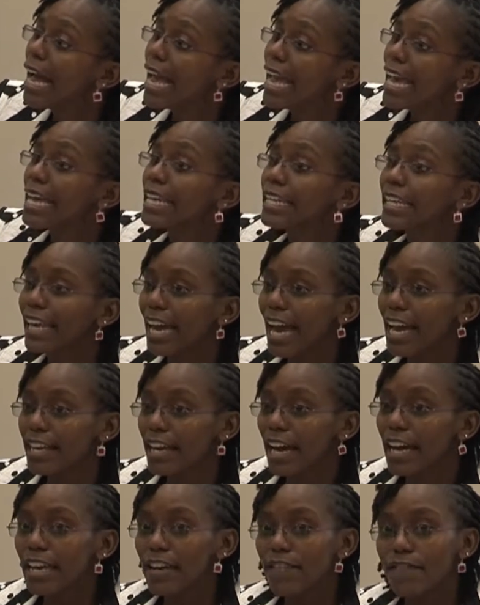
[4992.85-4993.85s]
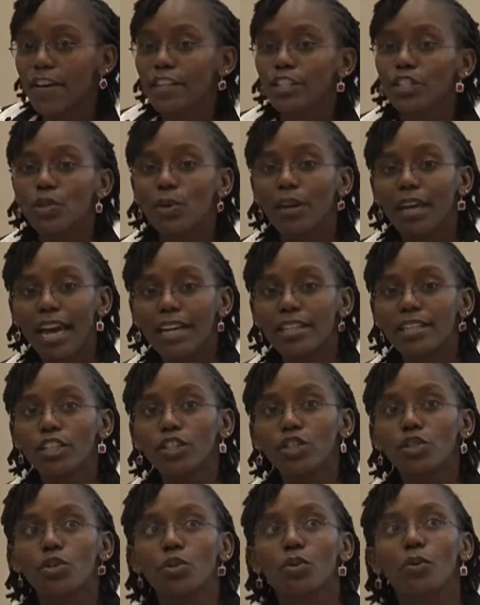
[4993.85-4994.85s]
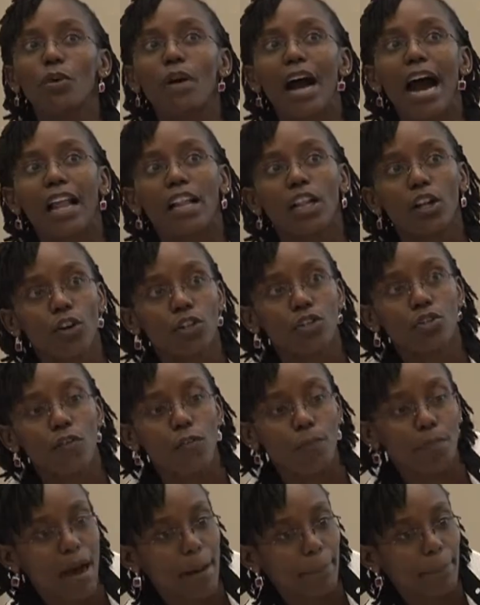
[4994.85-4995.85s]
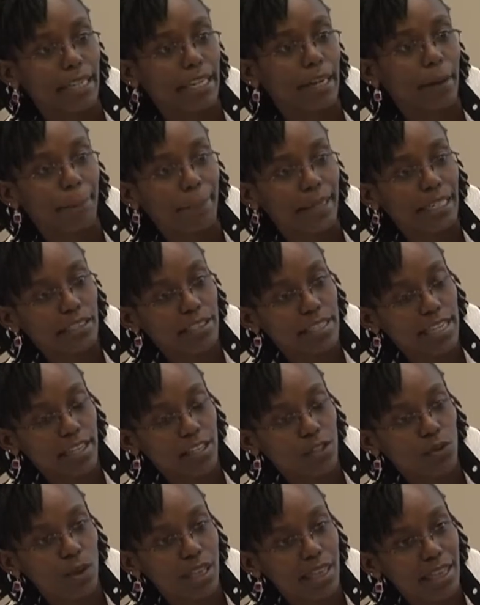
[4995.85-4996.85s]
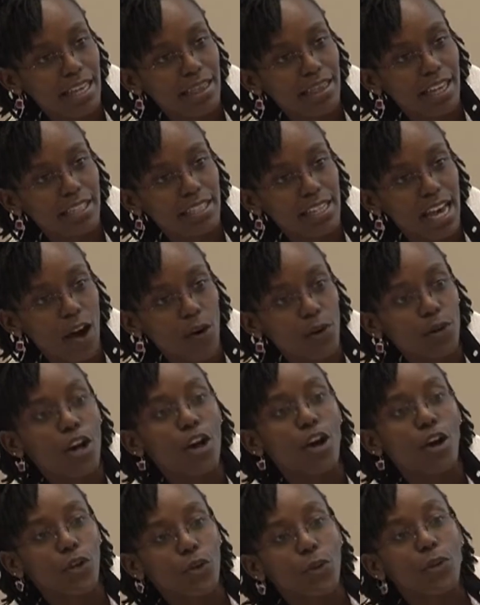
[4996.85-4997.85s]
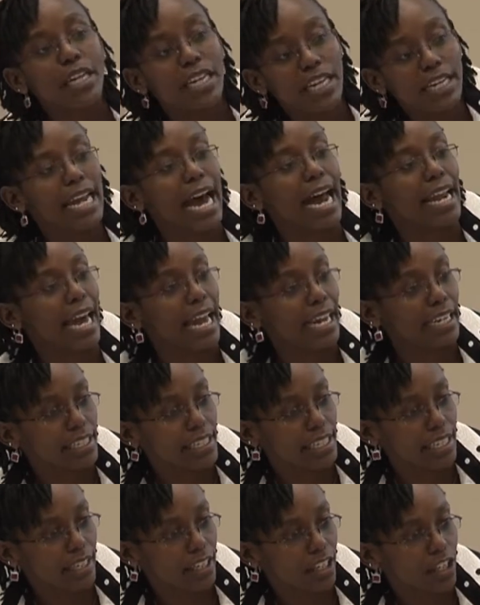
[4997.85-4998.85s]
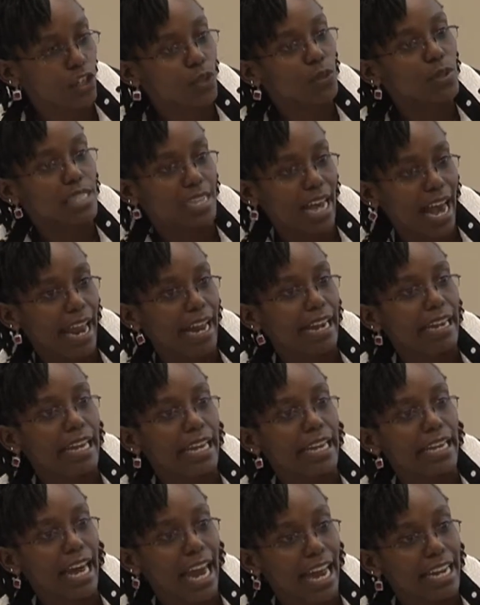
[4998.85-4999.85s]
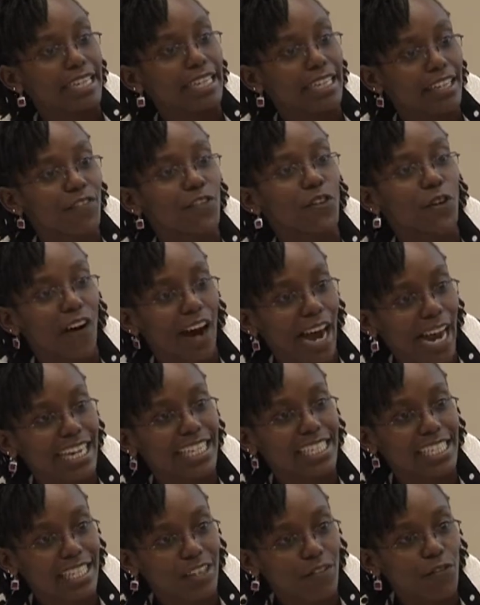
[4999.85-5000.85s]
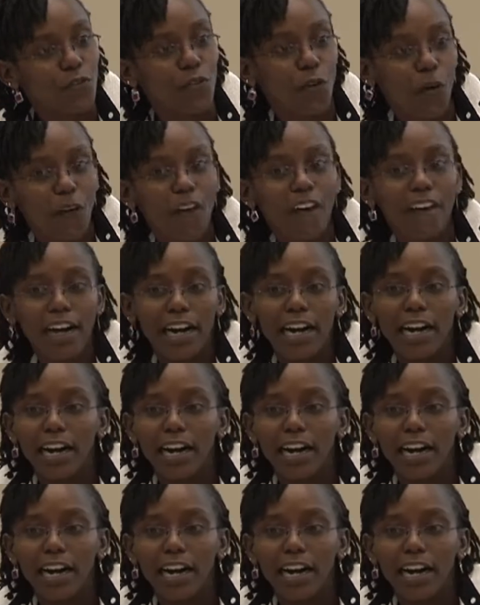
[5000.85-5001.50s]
In Kenya, even to get into a lot of public buildings within the town, you need an ID. You sign in and leave your ID for